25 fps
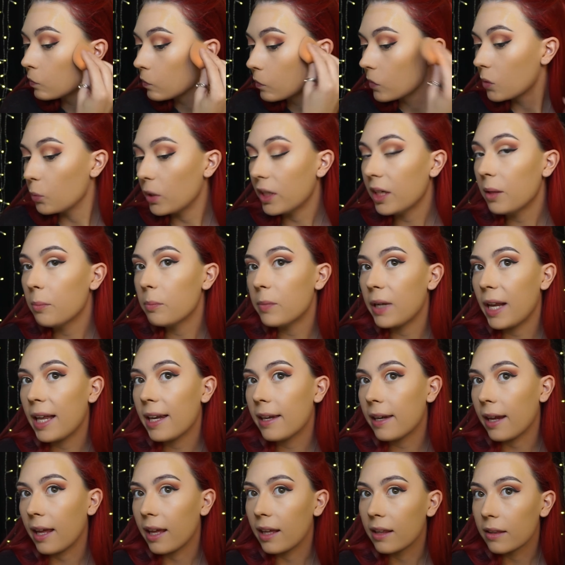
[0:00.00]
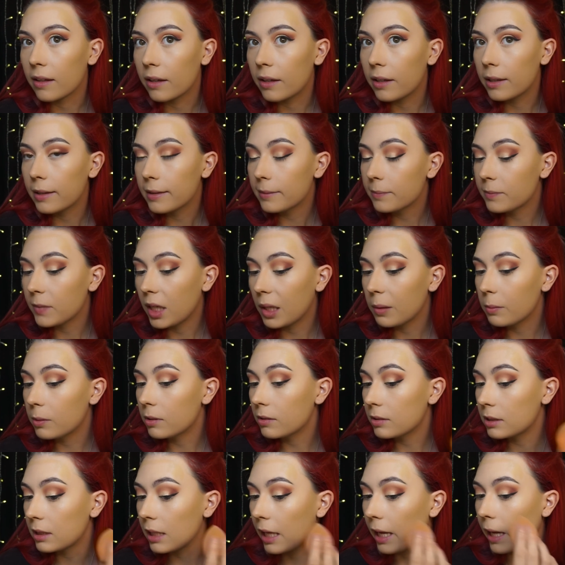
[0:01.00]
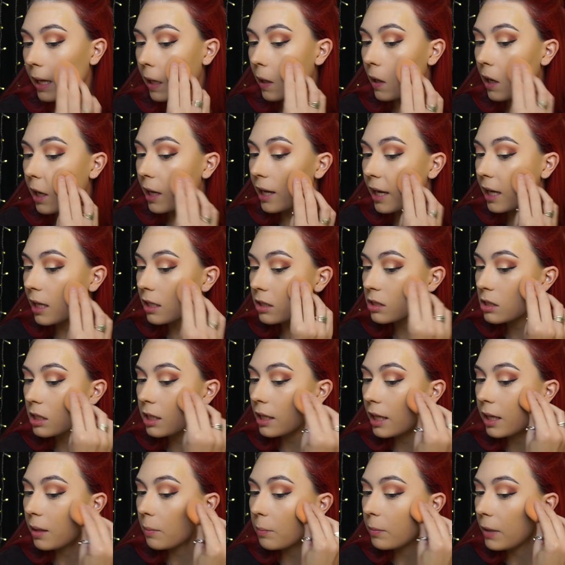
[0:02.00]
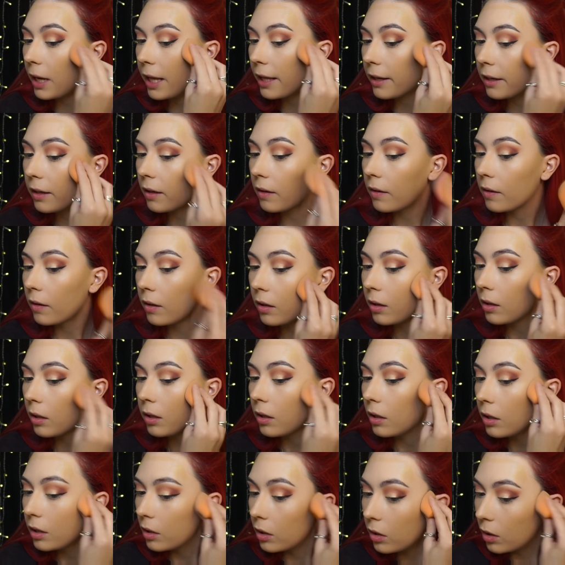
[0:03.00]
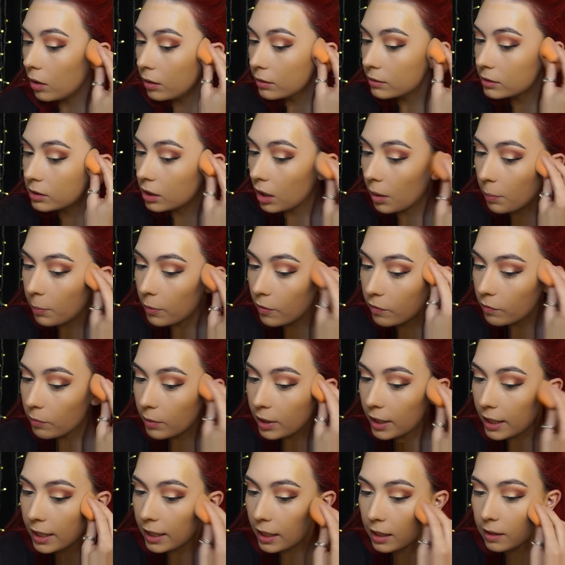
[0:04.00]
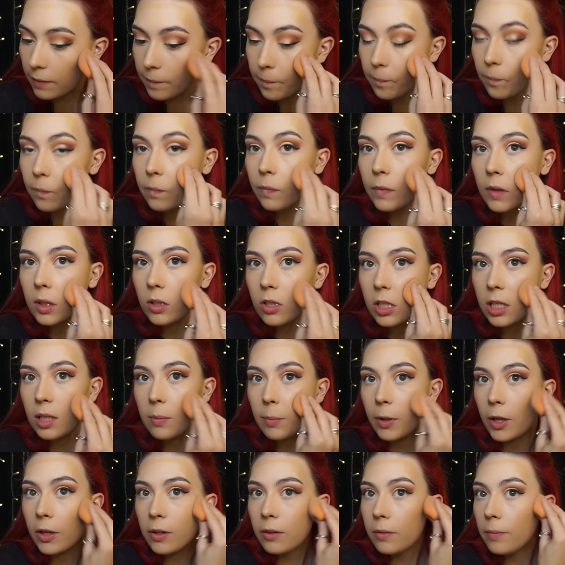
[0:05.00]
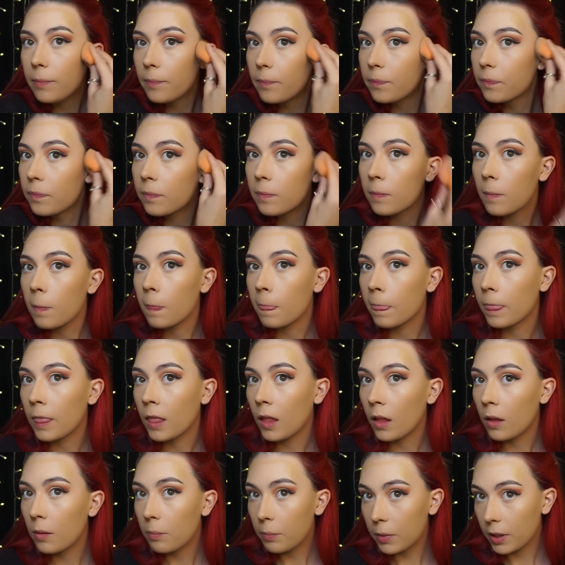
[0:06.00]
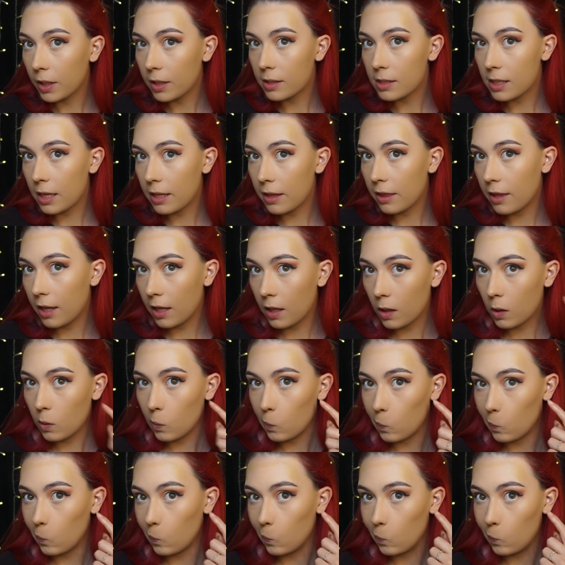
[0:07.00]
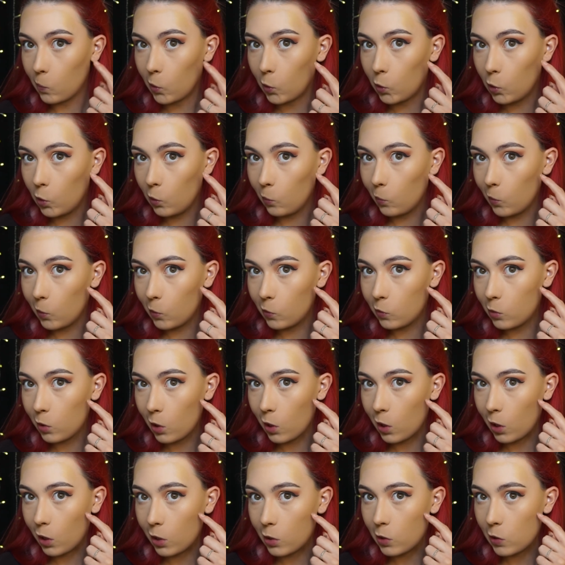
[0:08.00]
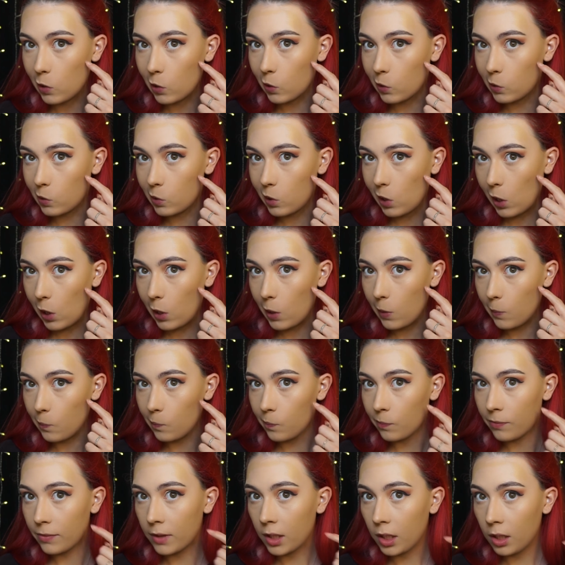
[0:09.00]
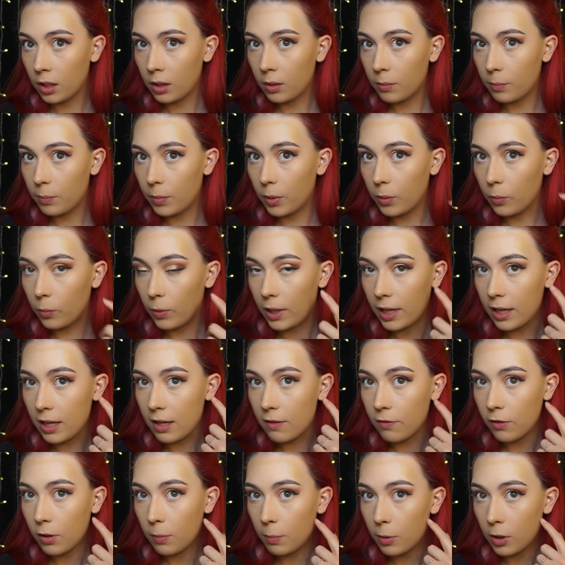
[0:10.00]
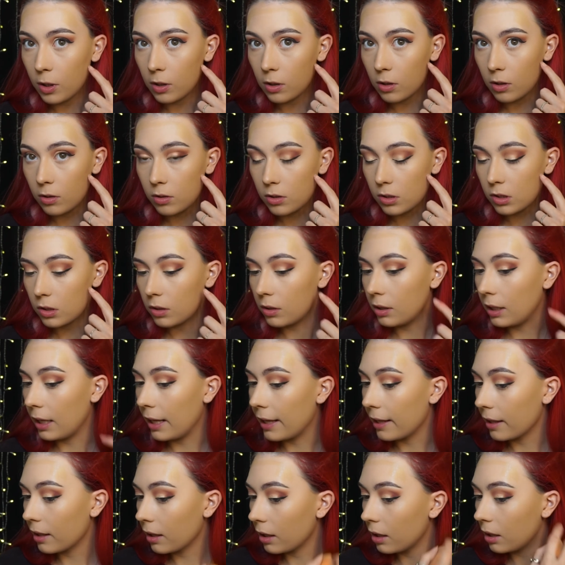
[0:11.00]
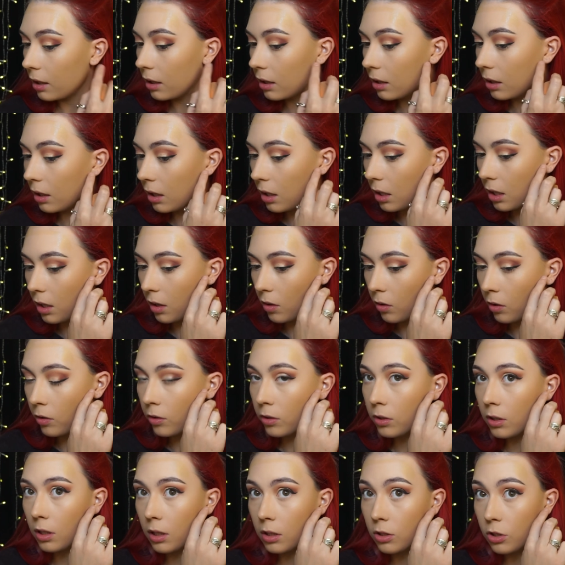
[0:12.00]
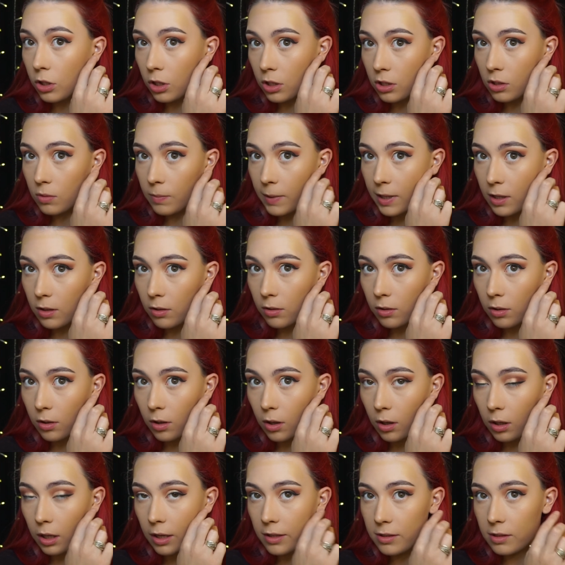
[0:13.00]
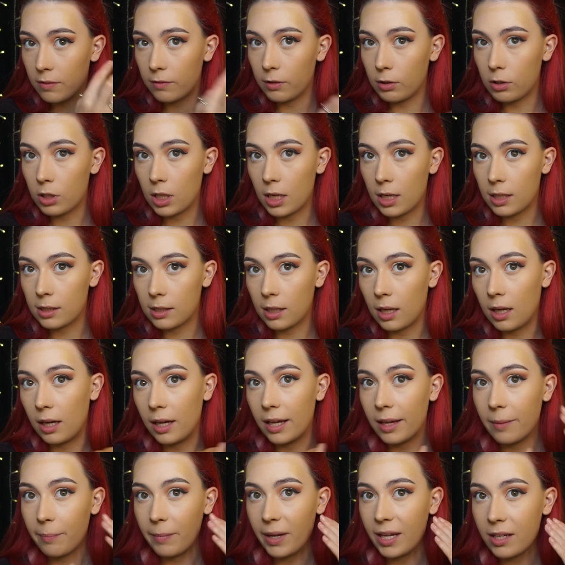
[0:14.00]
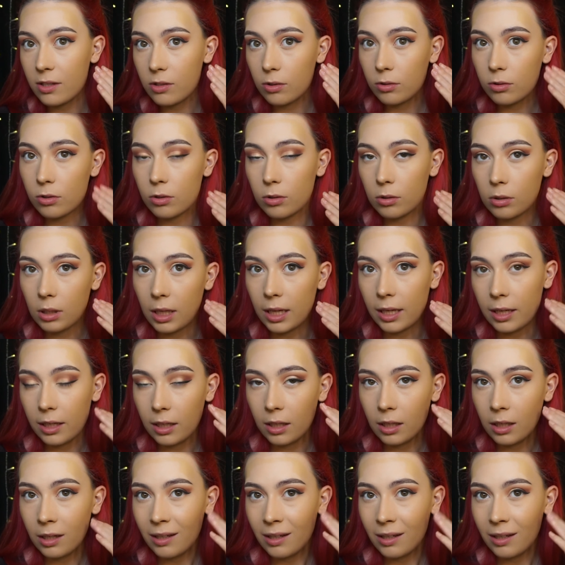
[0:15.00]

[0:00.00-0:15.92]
When I'm blending though, I will say I actually blend on top of my cheekbone, because I think my cheekbone's here, as you can see, but if you put contour like on just where your hollows of your cheeks are, it makes your jawline,